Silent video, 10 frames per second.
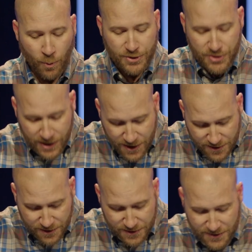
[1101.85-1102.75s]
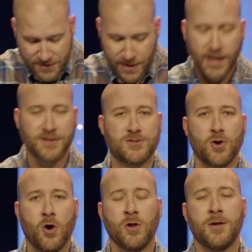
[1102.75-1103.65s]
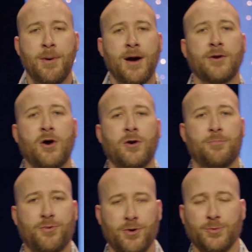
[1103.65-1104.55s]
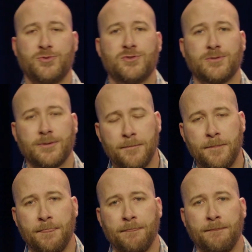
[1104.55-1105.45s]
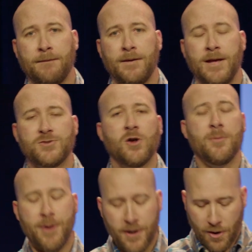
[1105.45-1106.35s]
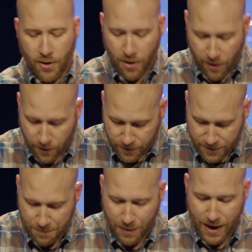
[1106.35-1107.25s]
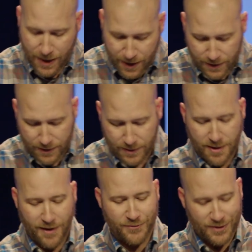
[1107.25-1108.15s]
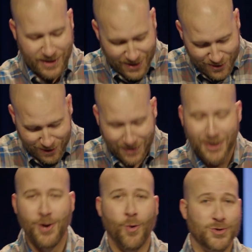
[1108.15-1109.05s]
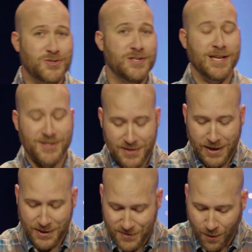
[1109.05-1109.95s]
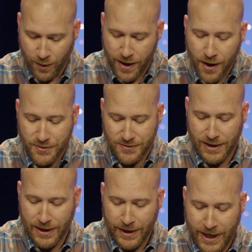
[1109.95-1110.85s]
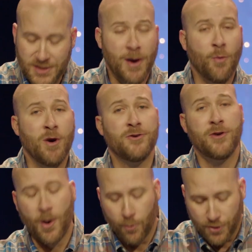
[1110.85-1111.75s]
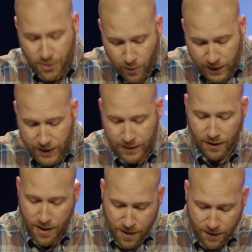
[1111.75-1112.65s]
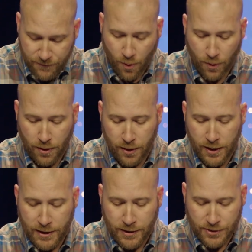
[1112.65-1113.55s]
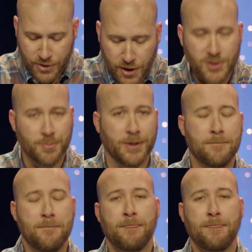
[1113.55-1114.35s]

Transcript: What Jesus is saying is it's all about our approach. It's all about our heart behind confrontation or seeing sin in someone else. It's about whether or not we're doing it in love or judgment.